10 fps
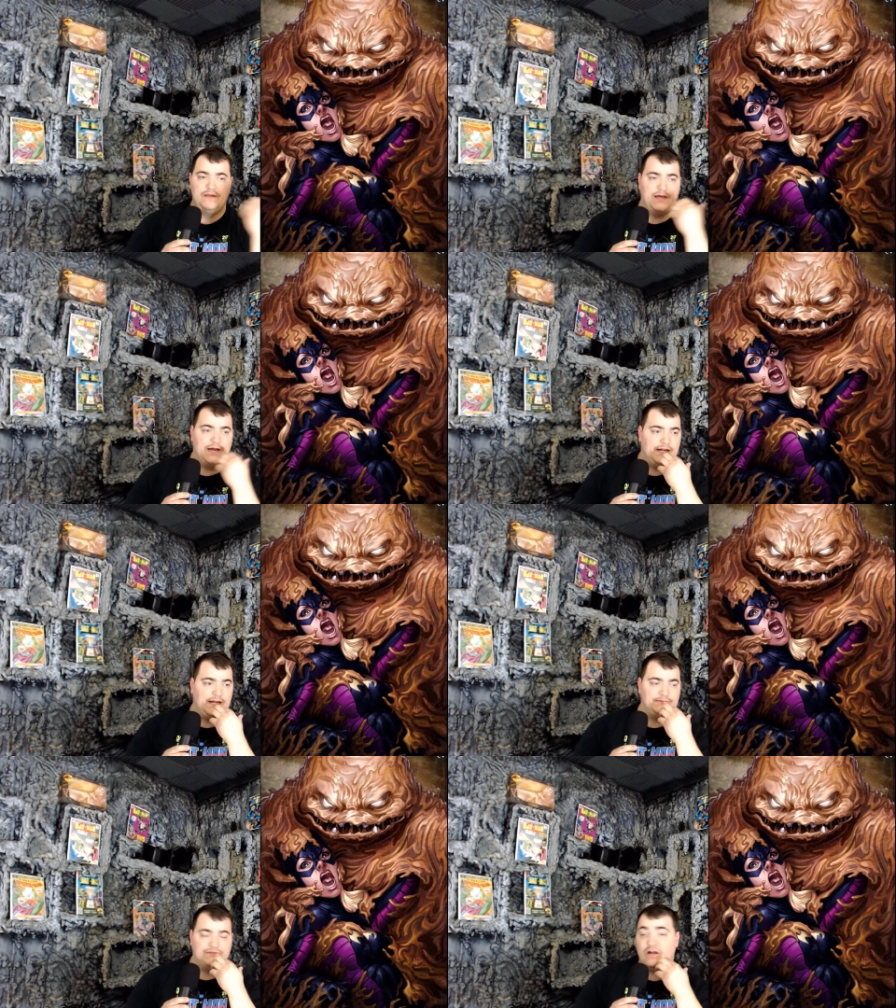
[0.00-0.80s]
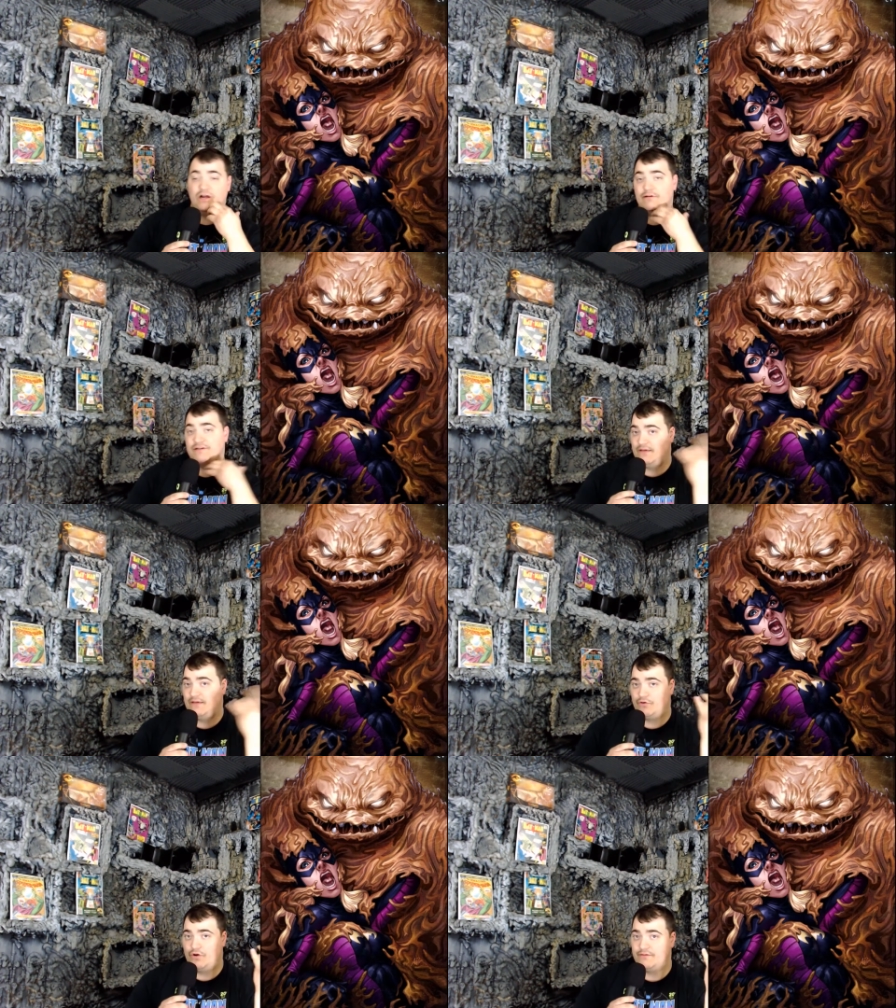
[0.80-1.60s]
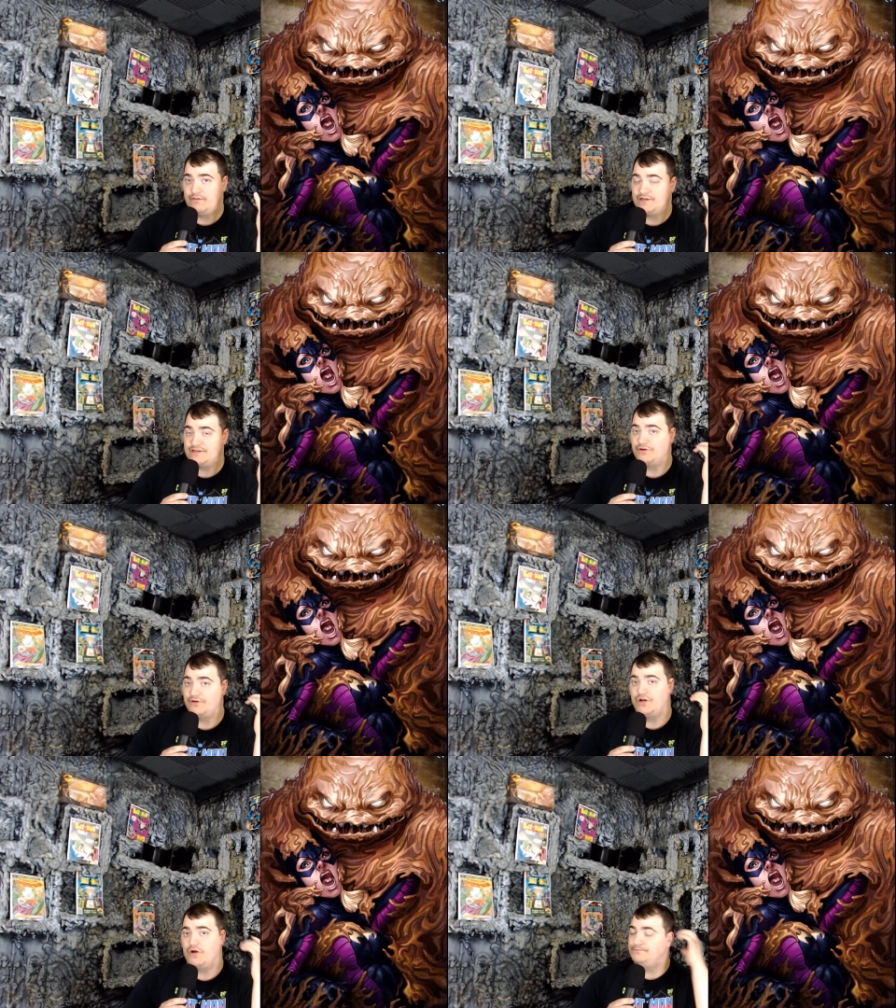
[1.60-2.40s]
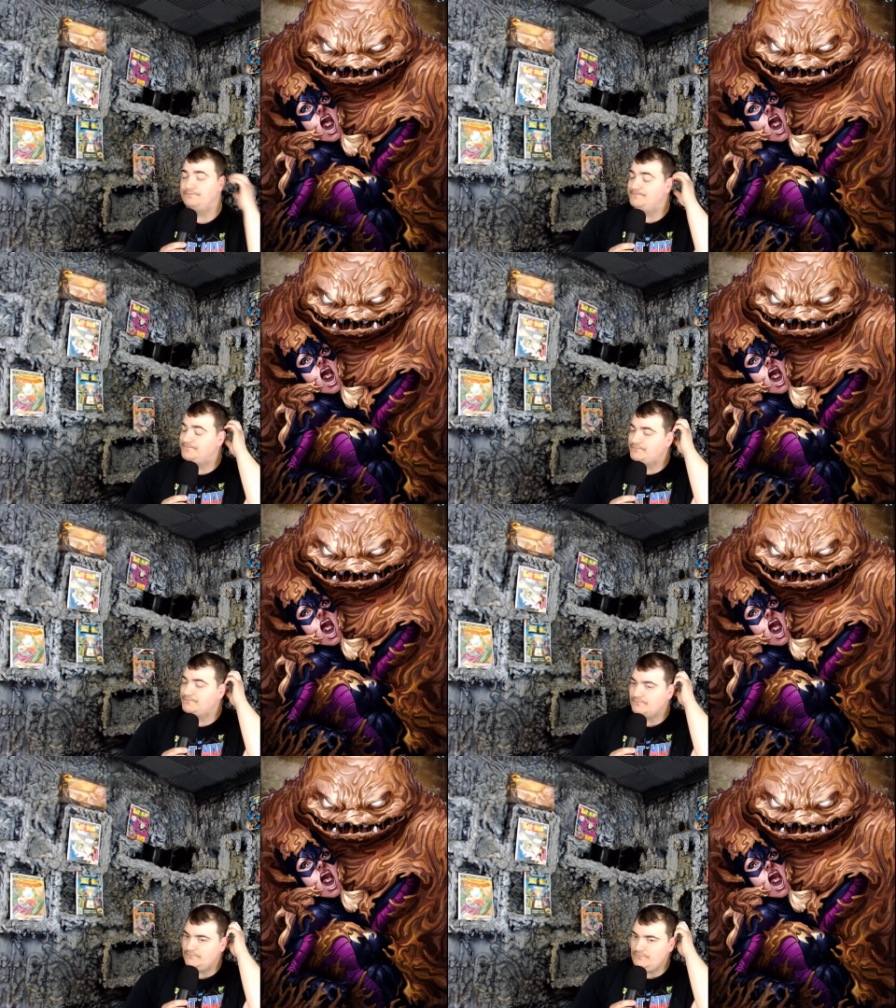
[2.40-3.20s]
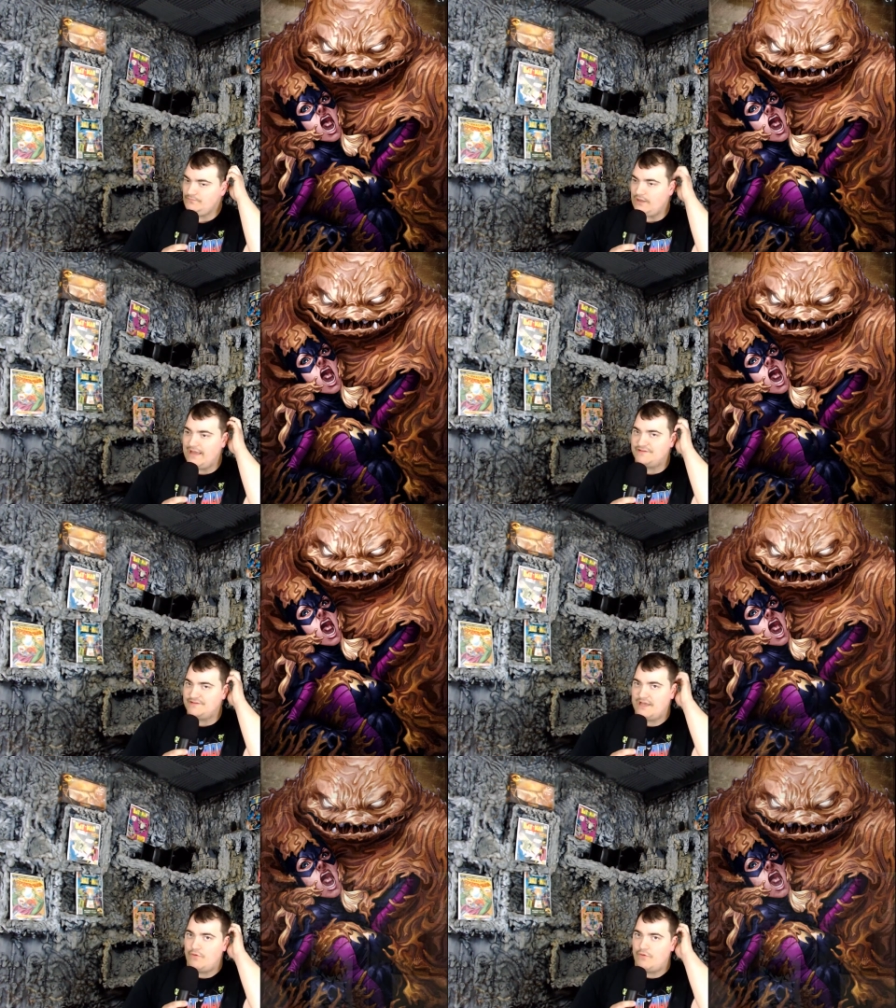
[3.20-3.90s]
they talk about Sal Maroni, but he's never shown. Have Sal